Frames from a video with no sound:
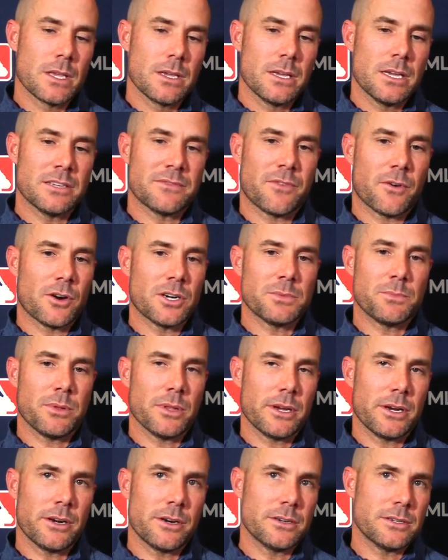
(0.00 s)
as far as
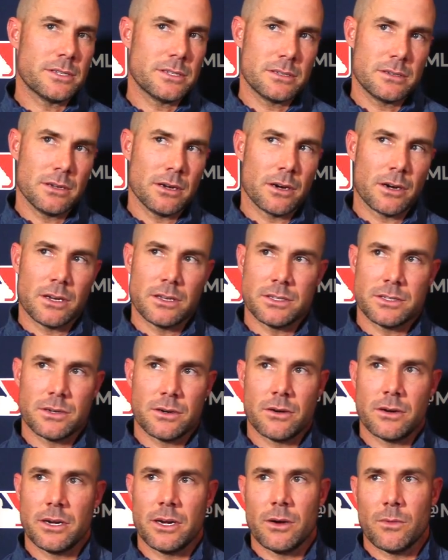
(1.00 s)
players are concerned,